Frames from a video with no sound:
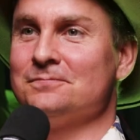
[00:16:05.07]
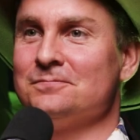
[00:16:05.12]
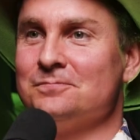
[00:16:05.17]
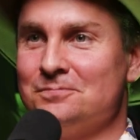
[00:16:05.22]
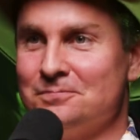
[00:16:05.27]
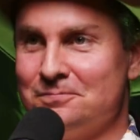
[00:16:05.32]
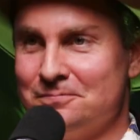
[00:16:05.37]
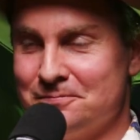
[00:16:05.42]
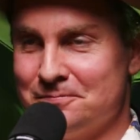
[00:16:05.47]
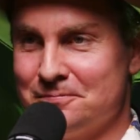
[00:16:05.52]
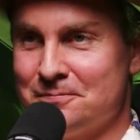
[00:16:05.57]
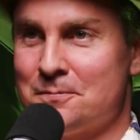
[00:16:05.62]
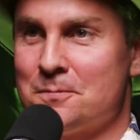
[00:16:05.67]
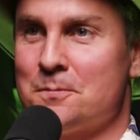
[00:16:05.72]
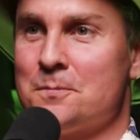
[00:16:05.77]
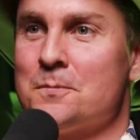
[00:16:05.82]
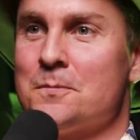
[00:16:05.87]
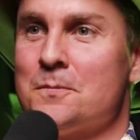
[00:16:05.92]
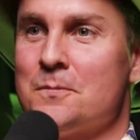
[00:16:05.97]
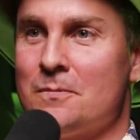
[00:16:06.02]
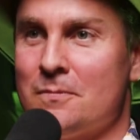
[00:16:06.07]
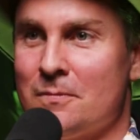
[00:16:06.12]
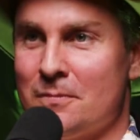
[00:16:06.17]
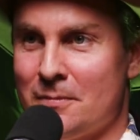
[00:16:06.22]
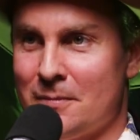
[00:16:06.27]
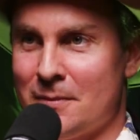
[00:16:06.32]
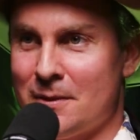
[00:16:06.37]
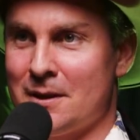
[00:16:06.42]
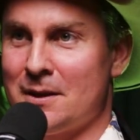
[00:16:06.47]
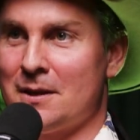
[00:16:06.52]
And my husband,
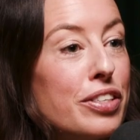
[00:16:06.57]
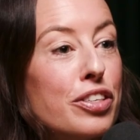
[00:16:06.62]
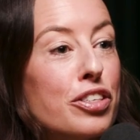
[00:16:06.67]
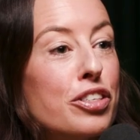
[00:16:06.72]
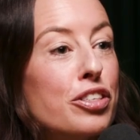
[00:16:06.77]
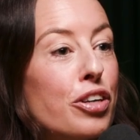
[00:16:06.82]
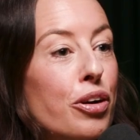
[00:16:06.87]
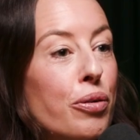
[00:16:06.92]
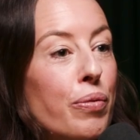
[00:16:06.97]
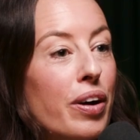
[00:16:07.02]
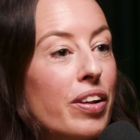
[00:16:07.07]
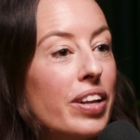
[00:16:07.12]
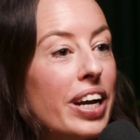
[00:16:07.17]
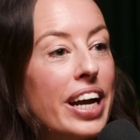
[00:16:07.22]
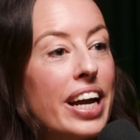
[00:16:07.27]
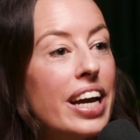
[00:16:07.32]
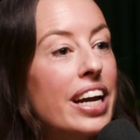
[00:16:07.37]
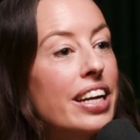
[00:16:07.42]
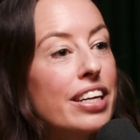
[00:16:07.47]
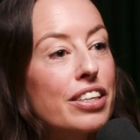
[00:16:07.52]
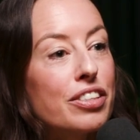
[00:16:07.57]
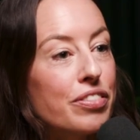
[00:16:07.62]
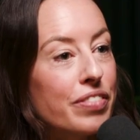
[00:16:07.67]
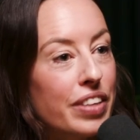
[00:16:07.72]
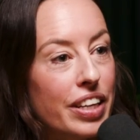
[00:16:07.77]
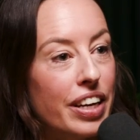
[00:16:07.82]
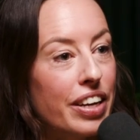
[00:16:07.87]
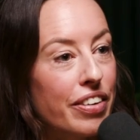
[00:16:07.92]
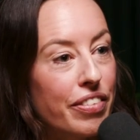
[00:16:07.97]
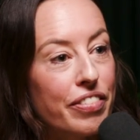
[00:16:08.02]
Jacob, does this so well. Like, he doesn't
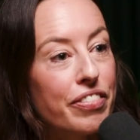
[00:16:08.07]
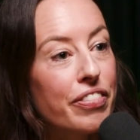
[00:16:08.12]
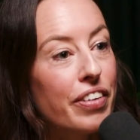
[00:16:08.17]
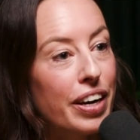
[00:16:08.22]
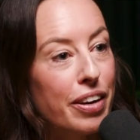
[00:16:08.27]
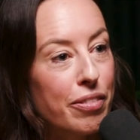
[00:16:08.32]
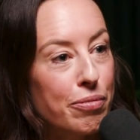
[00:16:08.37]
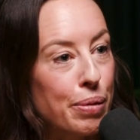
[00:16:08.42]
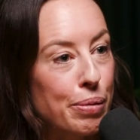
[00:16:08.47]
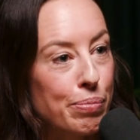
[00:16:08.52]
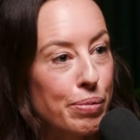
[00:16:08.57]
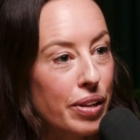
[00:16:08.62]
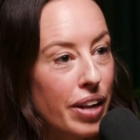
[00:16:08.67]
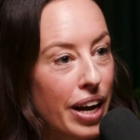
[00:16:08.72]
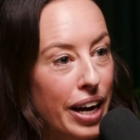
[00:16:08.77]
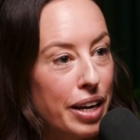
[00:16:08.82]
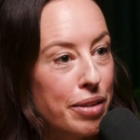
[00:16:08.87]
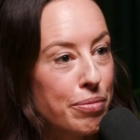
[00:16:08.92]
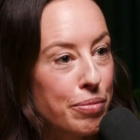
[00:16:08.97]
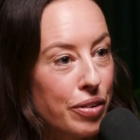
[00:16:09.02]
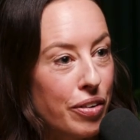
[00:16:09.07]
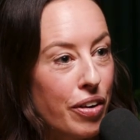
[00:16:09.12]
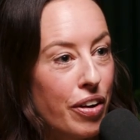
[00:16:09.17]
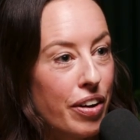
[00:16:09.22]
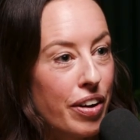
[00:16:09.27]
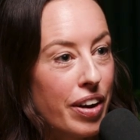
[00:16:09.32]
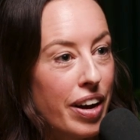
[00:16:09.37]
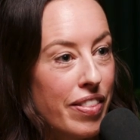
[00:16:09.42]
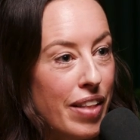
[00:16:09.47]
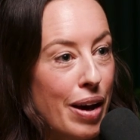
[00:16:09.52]
really give a fuck if people like him or
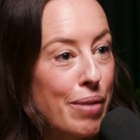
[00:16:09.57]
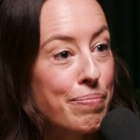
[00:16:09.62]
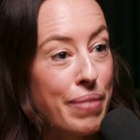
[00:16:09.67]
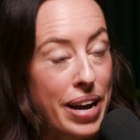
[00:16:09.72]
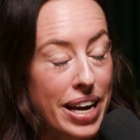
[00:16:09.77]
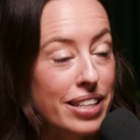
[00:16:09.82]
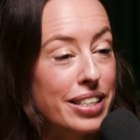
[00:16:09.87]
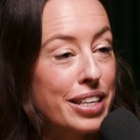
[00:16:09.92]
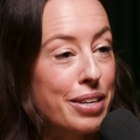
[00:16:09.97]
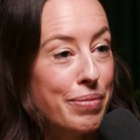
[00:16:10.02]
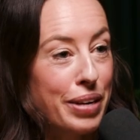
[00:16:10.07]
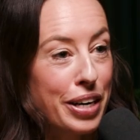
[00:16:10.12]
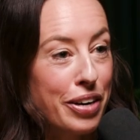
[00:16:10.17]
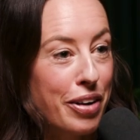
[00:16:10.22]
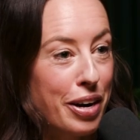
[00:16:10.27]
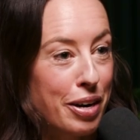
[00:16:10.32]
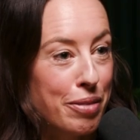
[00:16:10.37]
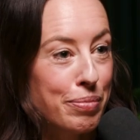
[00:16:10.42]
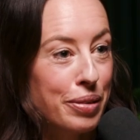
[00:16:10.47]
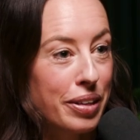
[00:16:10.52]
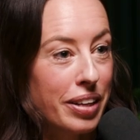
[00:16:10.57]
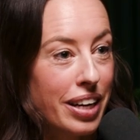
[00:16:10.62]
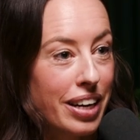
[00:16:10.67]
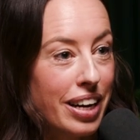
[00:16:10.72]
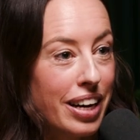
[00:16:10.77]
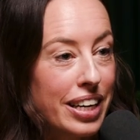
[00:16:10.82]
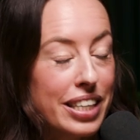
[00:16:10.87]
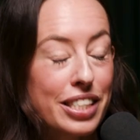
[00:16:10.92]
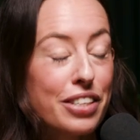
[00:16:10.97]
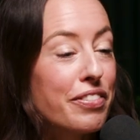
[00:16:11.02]
not. And that makes him an incredible leader.
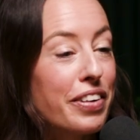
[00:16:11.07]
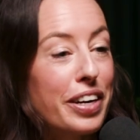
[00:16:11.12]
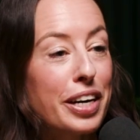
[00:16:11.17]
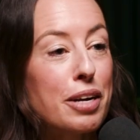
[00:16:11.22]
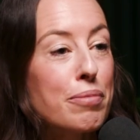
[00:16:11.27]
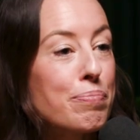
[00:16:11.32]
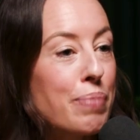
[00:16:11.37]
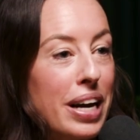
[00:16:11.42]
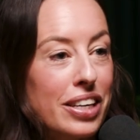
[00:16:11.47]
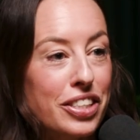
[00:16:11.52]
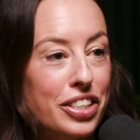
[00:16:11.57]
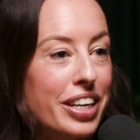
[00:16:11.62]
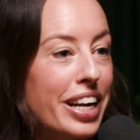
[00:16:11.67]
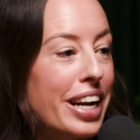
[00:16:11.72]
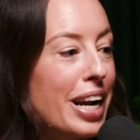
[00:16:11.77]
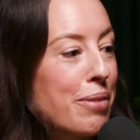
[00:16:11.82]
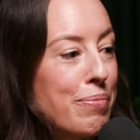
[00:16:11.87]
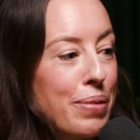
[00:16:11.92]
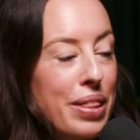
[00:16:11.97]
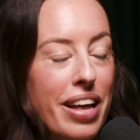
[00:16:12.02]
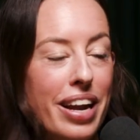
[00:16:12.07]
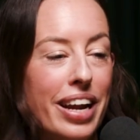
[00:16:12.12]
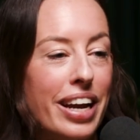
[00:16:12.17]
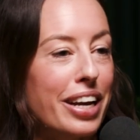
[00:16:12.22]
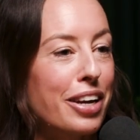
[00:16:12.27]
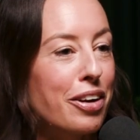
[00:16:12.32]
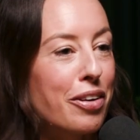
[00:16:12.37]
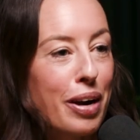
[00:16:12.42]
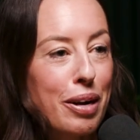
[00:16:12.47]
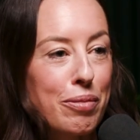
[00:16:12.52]
He's a very compassionate, empathetic,
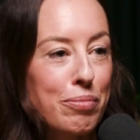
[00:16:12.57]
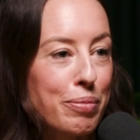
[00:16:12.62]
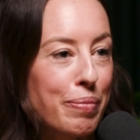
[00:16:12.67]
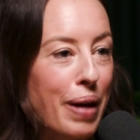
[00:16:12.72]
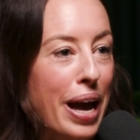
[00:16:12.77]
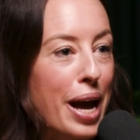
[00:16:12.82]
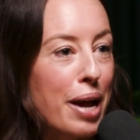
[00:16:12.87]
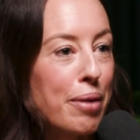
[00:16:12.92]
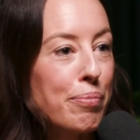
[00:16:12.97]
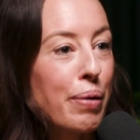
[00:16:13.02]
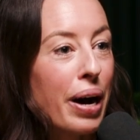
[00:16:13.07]
incredible man.